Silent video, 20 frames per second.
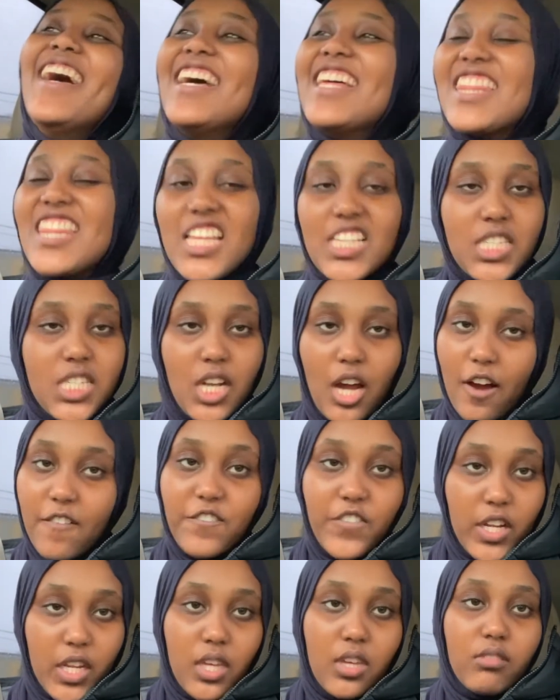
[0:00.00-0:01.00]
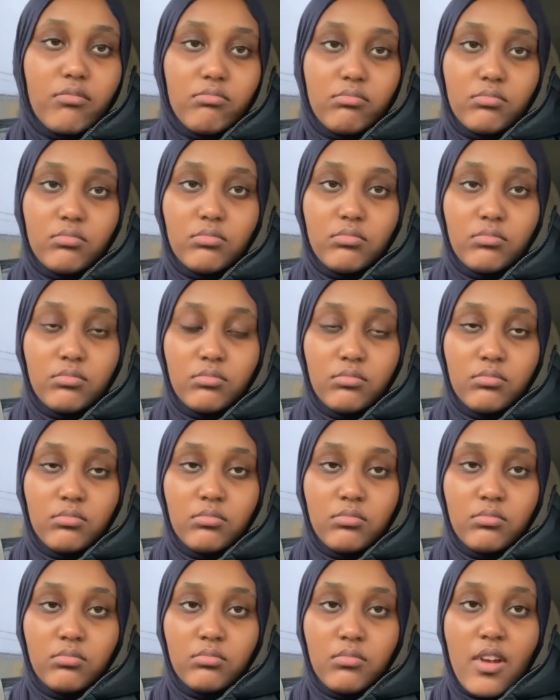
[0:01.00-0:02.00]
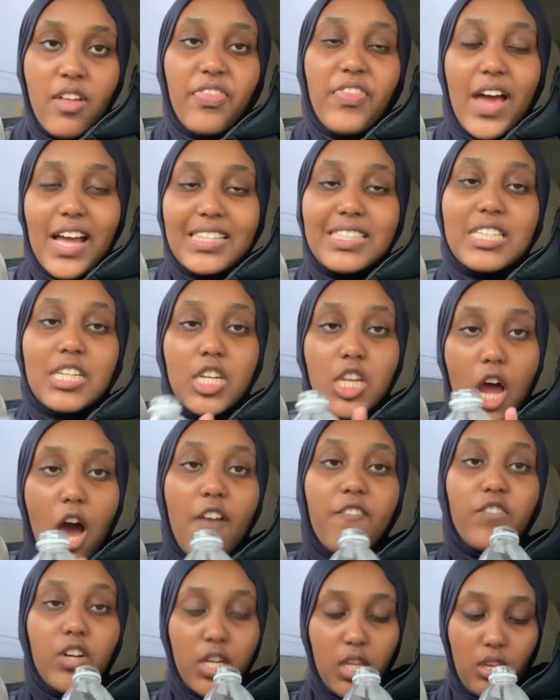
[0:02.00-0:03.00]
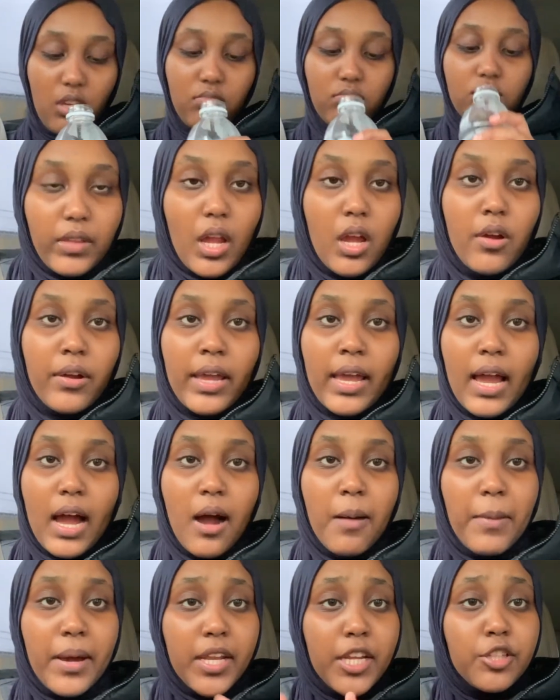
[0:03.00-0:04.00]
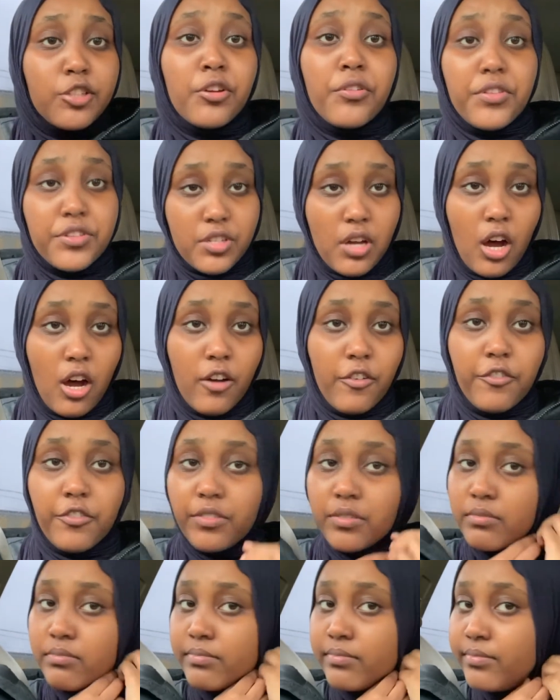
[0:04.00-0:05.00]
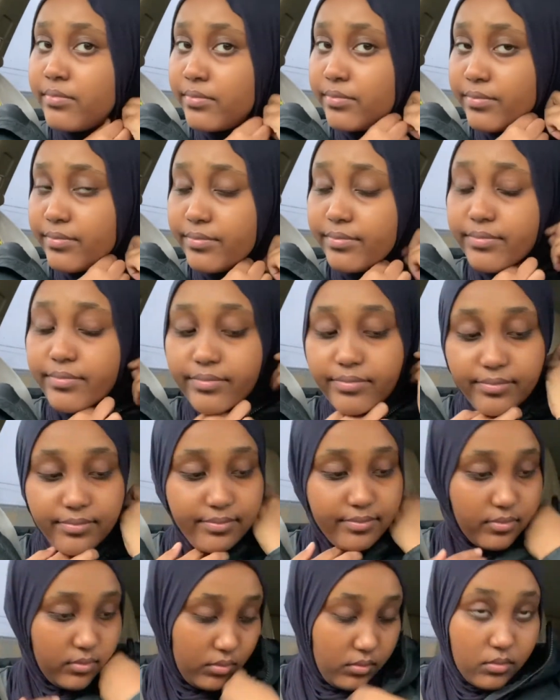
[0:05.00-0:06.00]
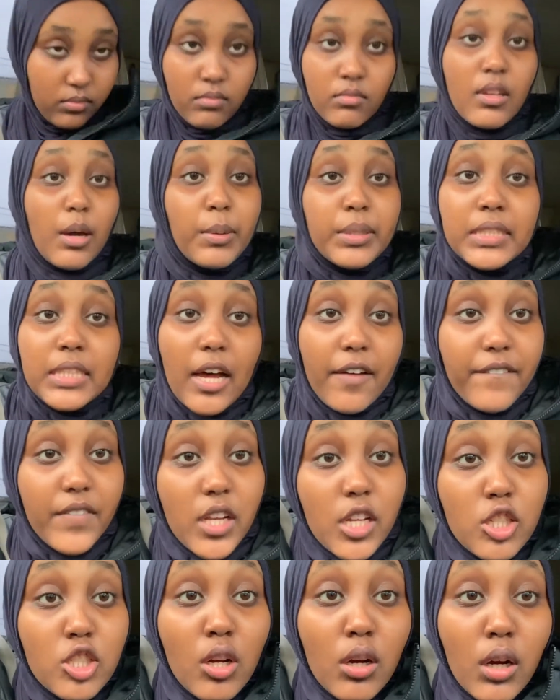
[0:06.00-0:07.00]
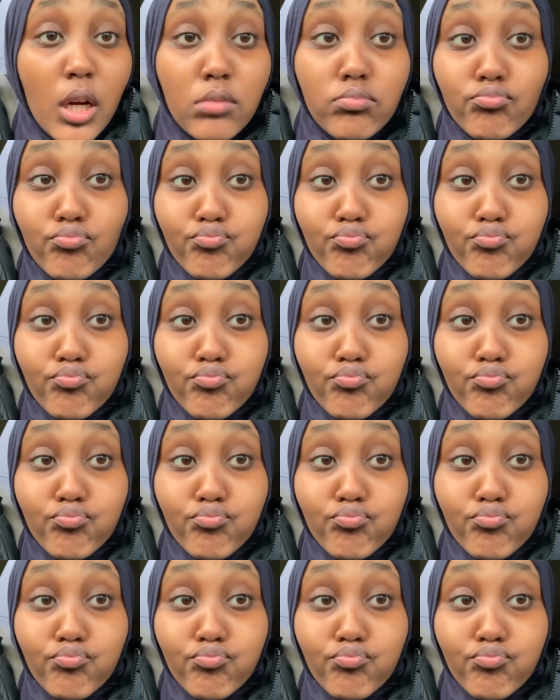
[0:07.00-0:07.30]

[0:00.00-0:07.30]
That's not funny. That's not funny. Okay, I might need to turn this off. That was not a funny joke.